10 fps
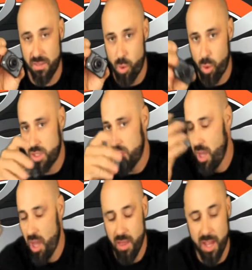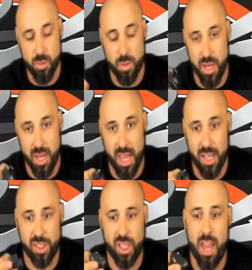Of course, that's with any
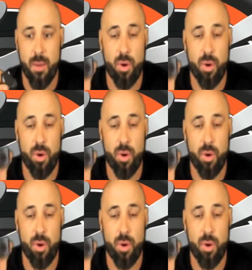action cam.